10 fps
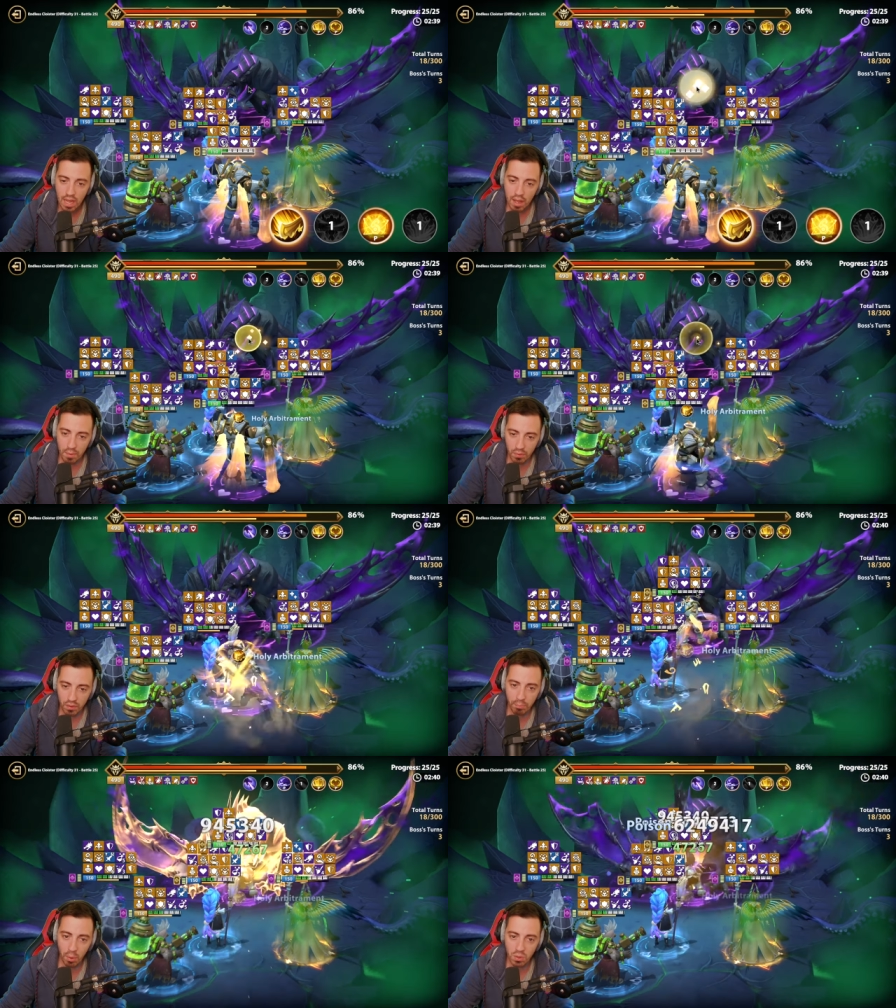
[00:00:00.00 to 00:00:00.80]
But
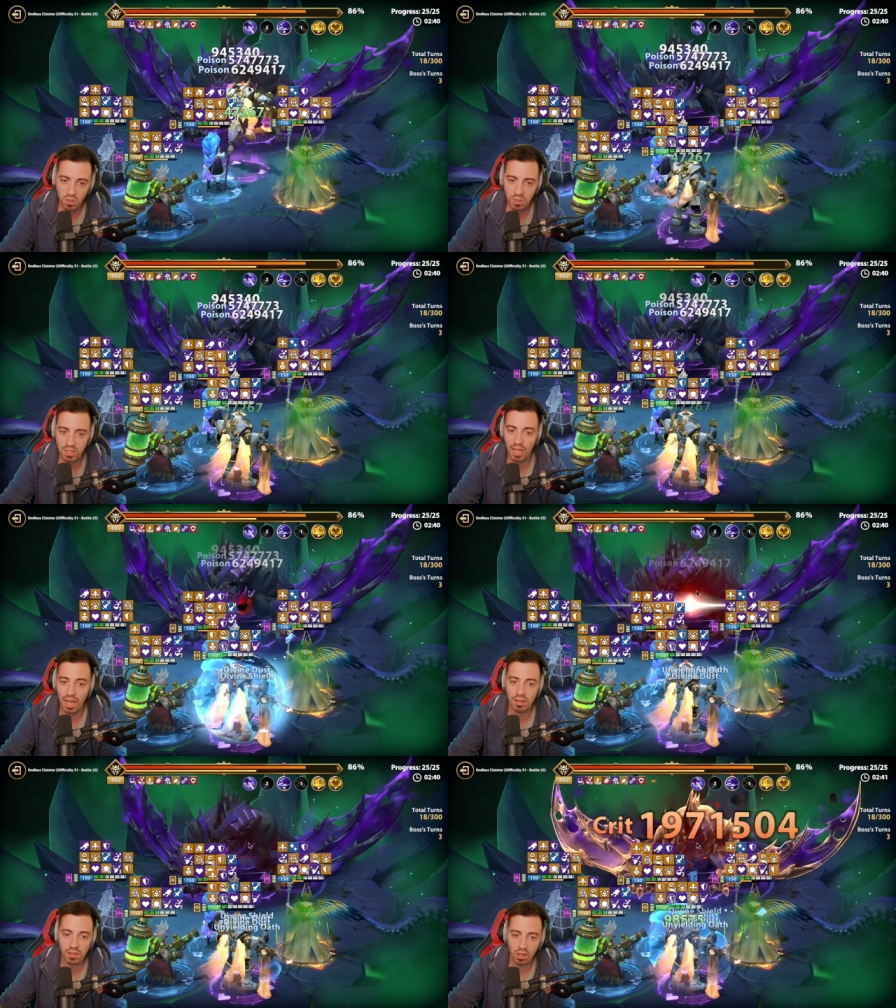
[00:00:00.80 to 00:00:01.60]
with poisons
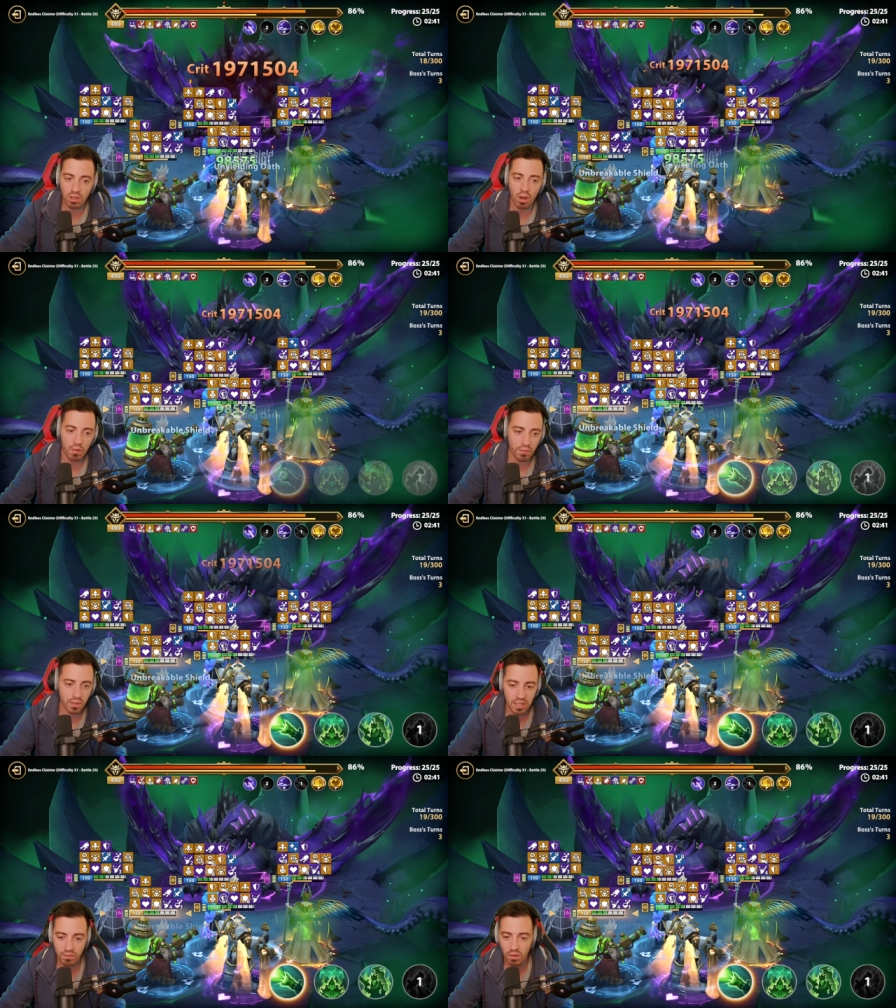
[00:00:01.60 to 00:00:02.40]
and a ton of,
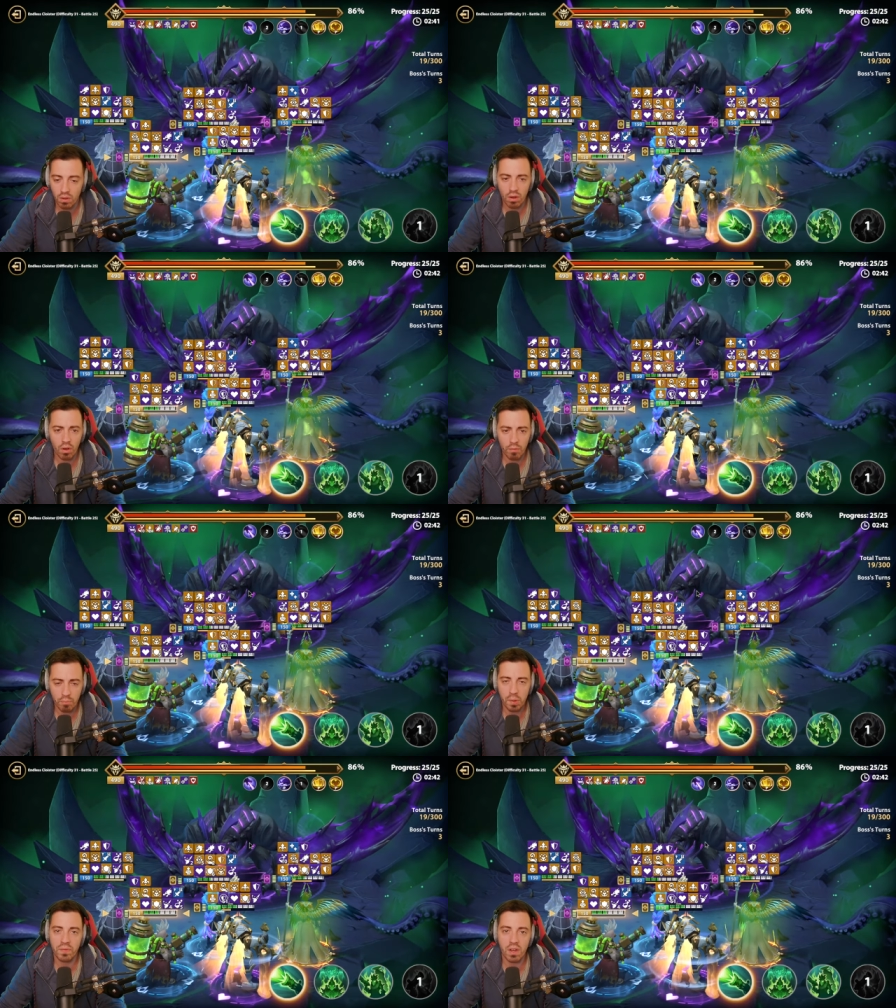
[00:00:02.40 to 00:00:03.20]
gift, uh, of
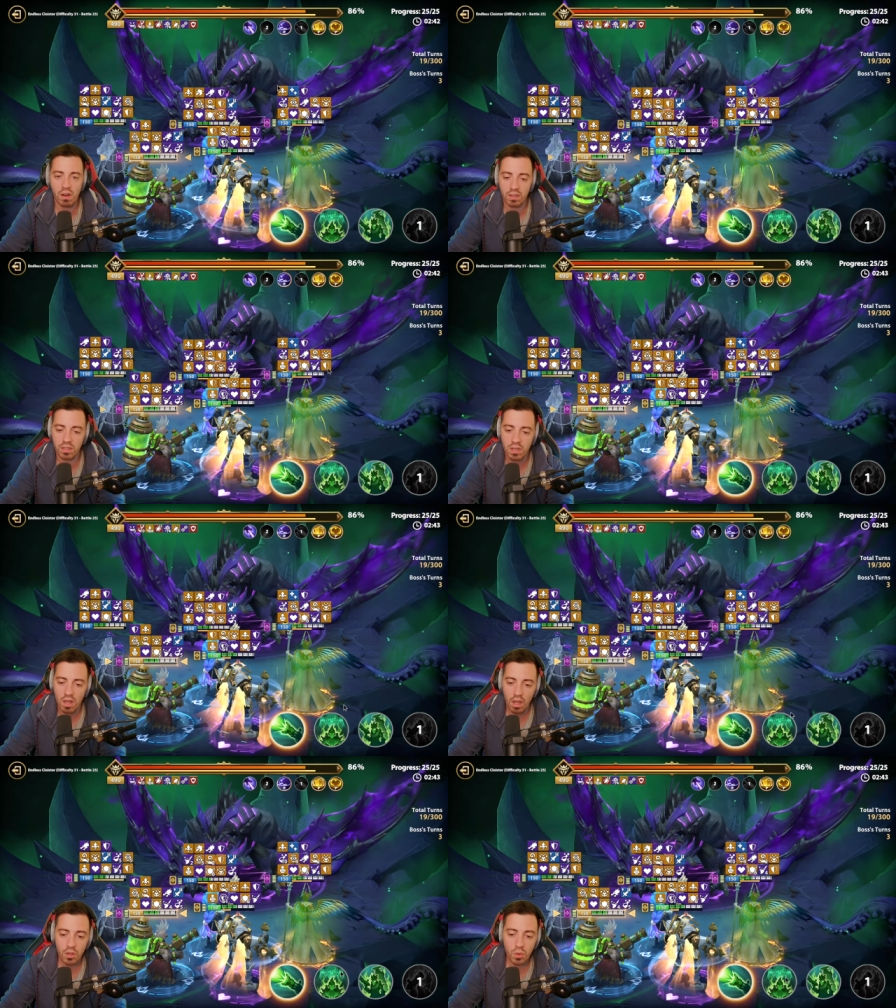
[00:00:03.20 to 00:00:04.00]
buff cards
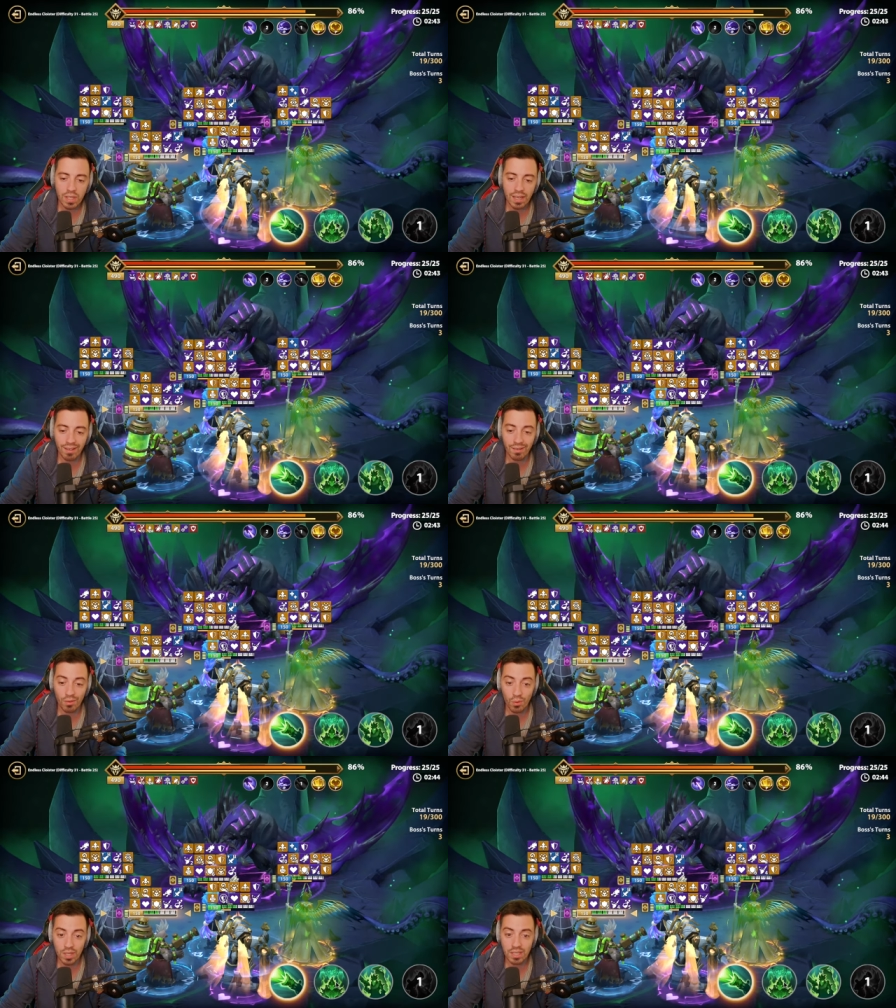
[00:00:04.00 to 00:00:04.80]
you can
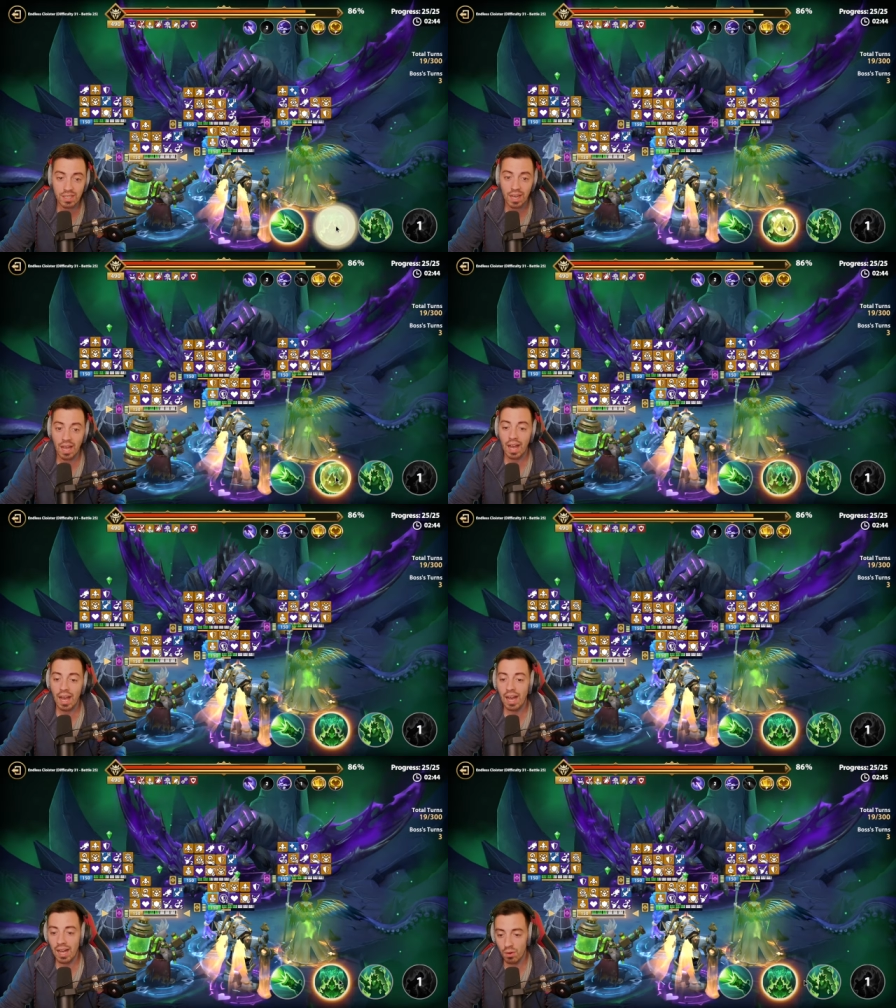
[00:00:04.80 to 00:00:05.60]
reach
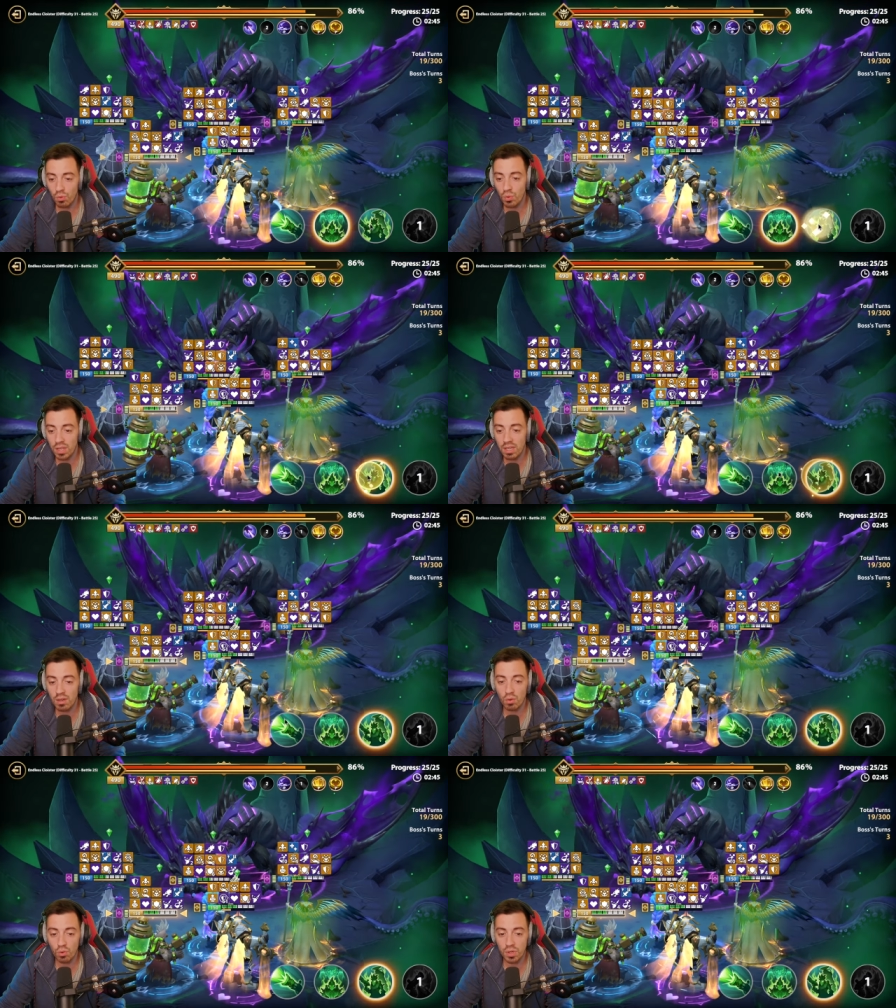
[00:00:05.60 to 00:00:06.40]
really
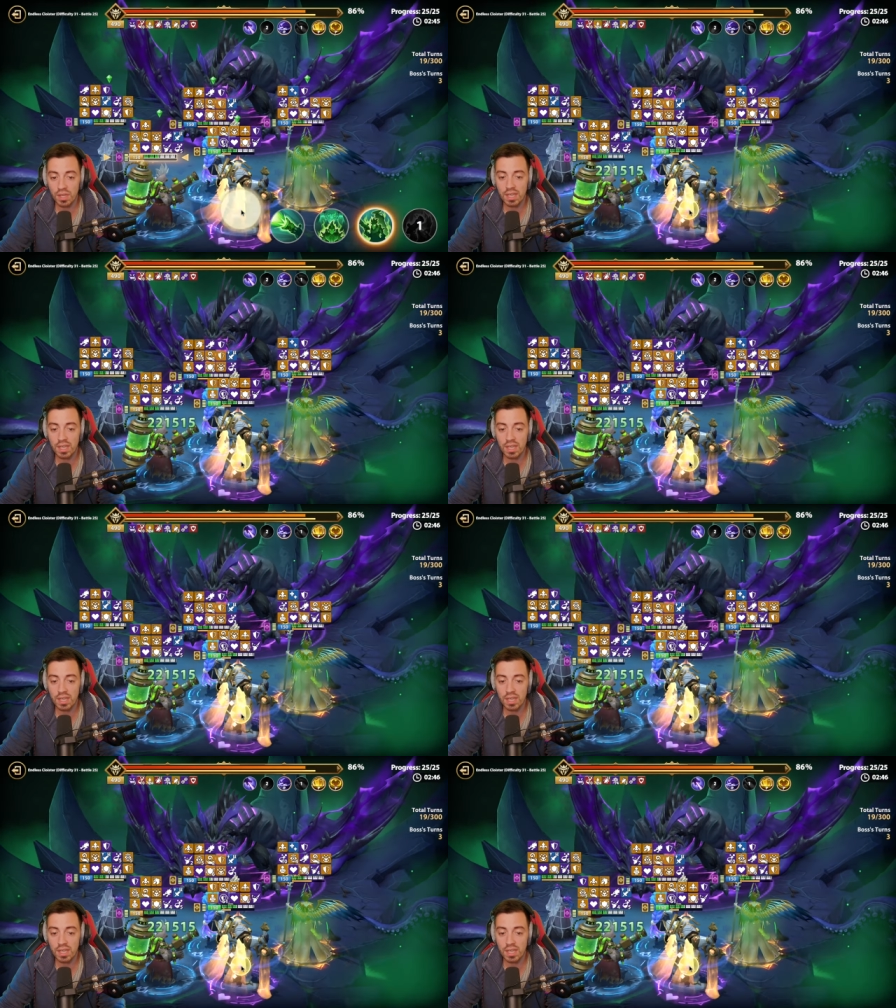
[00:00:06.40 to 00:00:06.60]
really